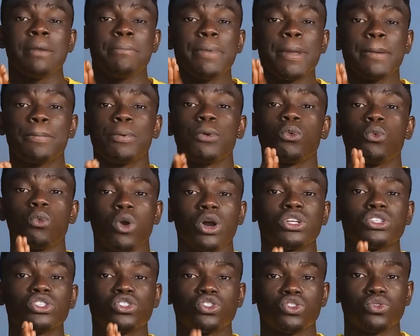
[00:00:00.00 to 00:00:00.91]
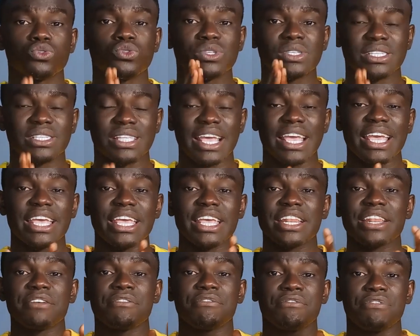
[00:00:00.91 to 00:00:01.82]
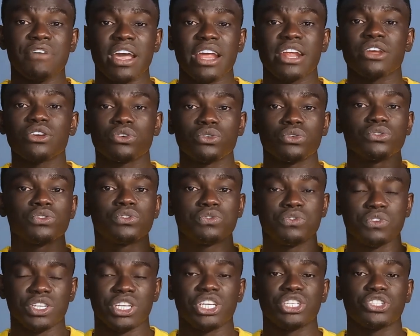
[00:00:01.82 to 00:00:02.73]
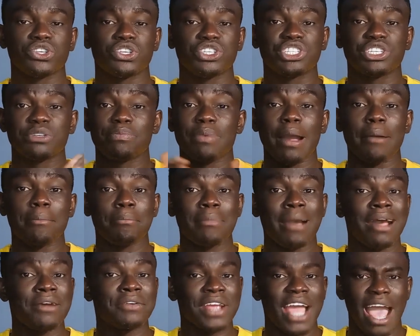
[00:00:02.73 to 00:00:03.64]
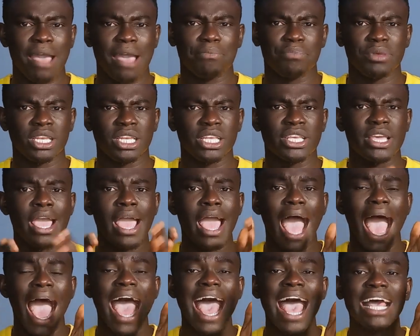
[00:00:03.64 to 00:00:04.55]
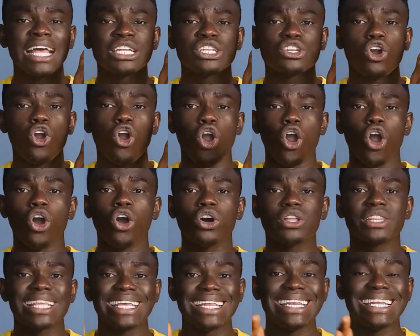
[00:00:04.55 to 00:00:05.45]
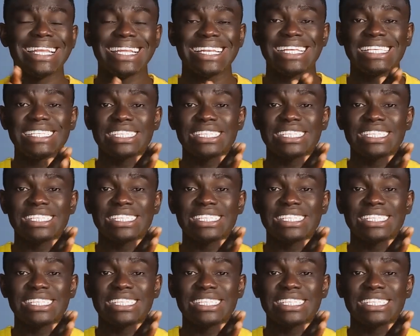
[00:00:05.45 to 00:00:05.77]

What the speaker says: people want to stay in a very good relationship and marry happily, and all they need